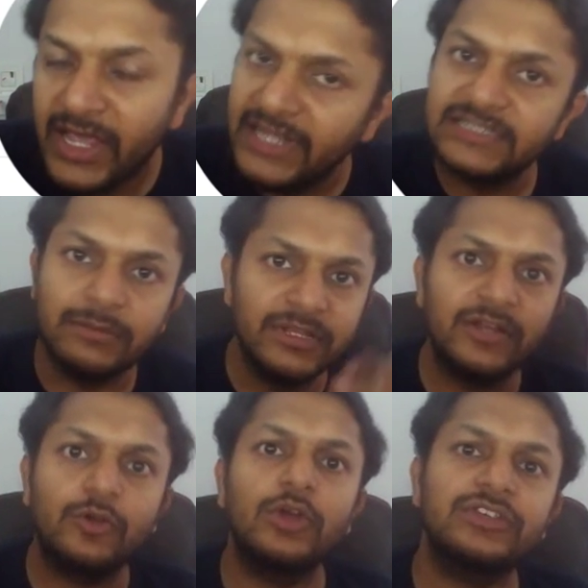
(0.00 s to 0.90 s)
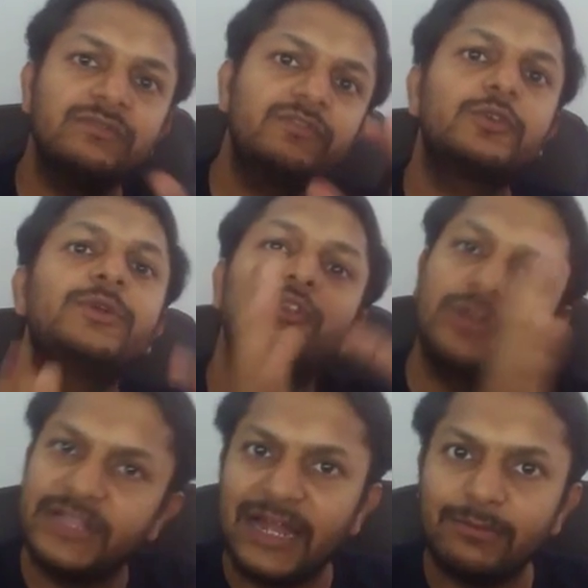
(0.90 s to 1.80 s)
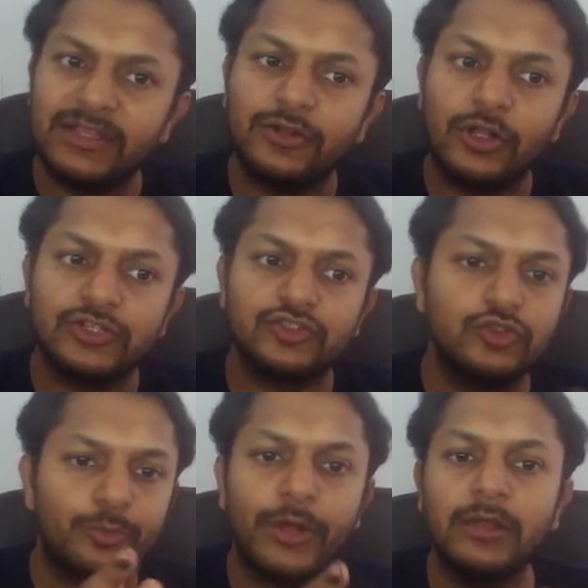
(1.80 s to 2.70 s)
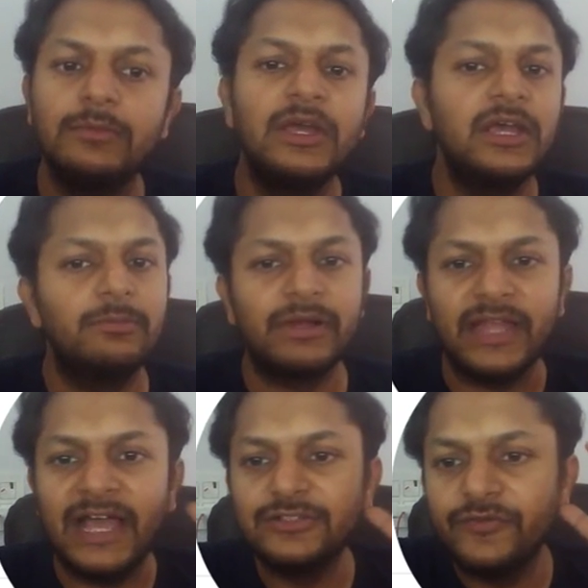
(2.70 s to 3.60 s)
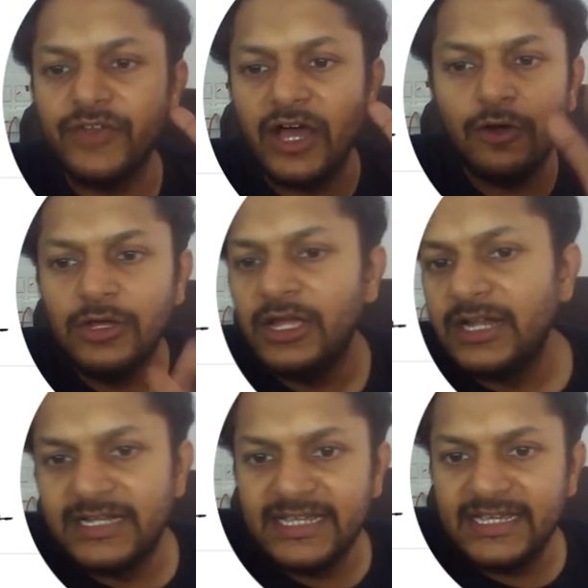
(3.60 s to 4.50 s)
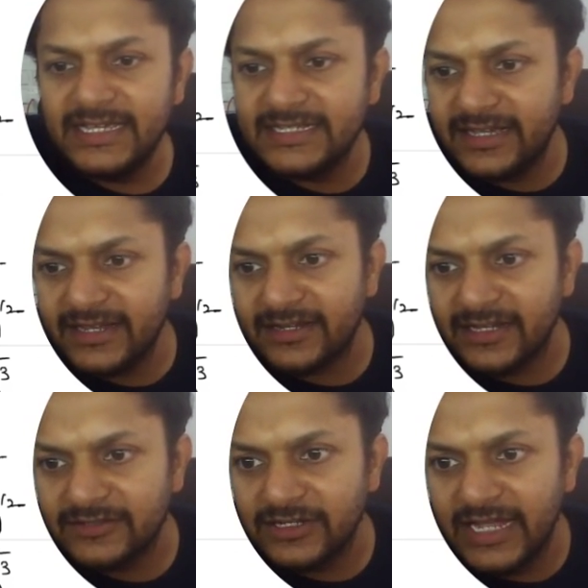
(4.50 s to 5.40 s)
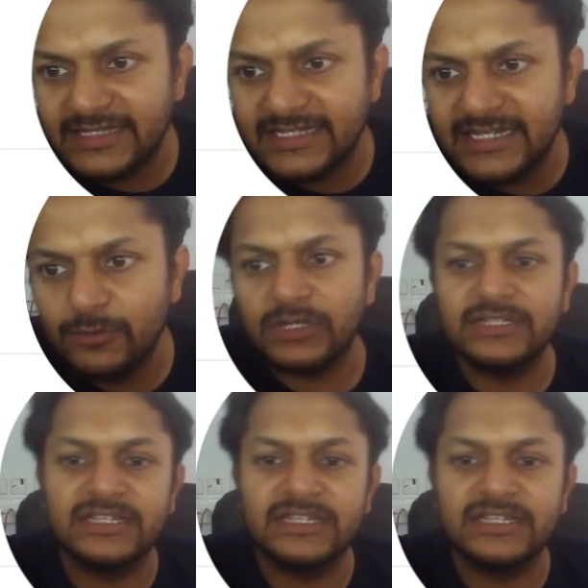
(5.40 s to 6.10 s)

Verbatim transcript: In some other question, we would be doing that method also, no problem. But as of now, D is the correct answer. Let's see what is